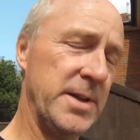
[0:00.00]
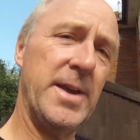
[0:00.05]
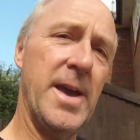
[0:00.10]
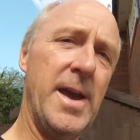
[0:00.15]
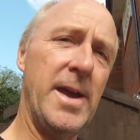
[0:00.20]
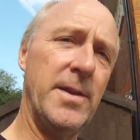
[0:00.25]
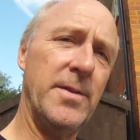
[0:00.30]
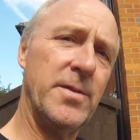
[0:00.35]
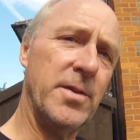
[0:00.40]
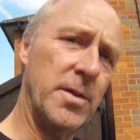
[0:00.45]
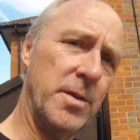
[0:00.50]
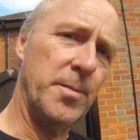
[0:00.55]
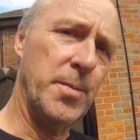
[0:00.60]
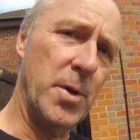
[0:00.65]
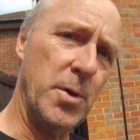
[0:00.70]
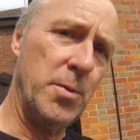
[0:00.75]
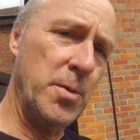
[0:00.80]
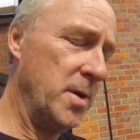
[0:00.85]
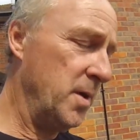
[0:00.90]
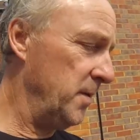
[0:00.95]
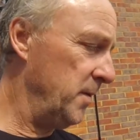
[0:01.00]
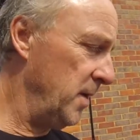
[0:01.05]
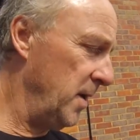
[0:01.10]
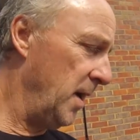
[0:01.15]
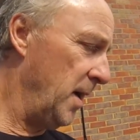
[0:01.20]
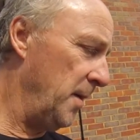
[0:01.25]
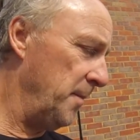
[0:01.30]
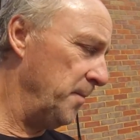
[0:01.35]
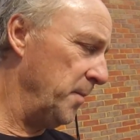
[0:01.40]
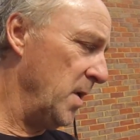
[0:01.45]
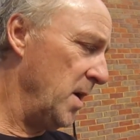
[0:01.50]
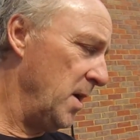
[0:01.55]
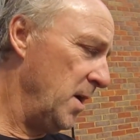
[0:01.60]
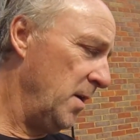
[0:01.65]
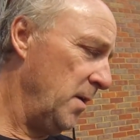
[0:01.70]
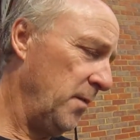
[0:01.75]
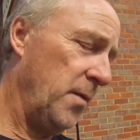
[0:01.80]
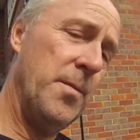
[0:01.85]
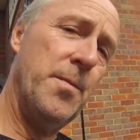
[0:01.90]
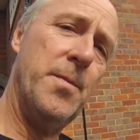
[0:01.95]
get into the boot
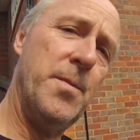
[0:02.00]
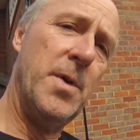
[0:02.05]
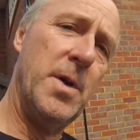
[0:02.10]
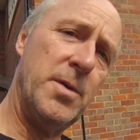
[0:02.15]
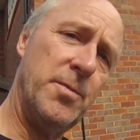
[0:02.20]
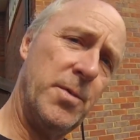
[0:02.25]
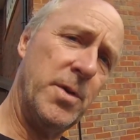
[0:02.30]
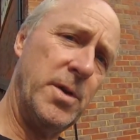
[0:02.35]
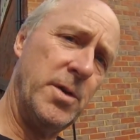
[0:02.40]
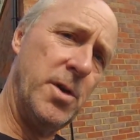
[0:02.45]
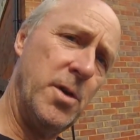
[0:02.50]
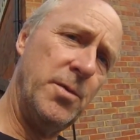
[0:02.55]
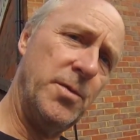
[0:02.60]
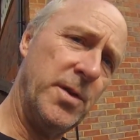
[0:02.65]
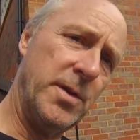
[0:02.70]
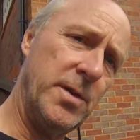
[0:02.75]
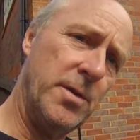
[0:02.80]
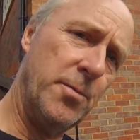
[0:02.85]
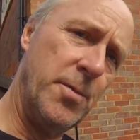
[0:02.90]
from using the